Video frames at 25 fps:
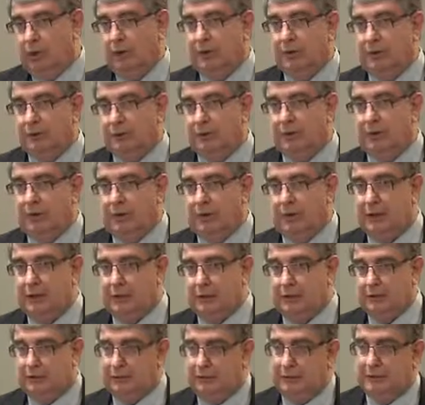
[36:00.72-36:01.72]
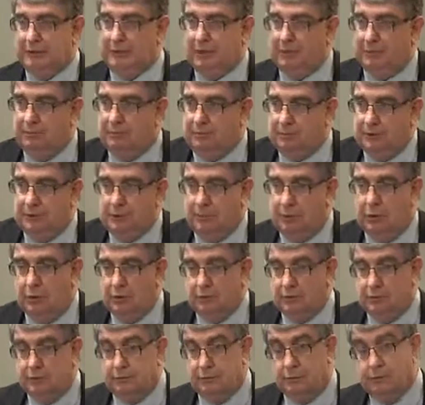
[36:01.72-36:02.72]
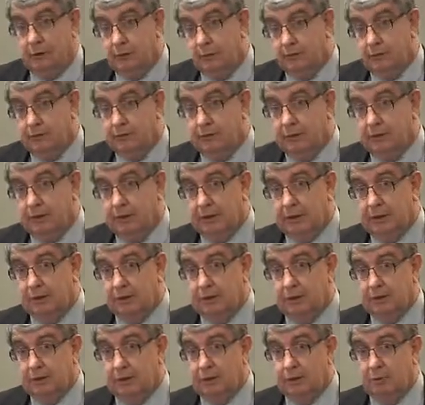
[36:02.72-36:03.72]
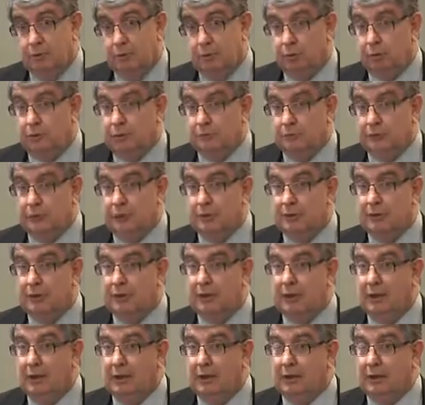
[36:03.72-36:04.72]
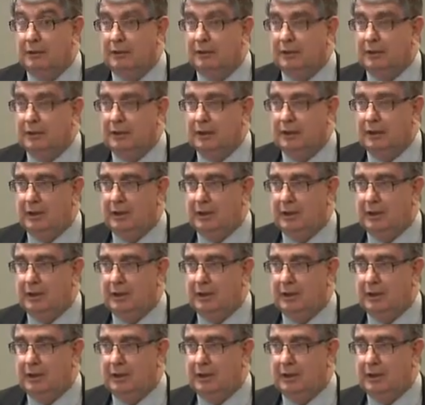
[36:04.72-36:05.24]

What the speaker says: have implications for some areas of the not-for-profit sector and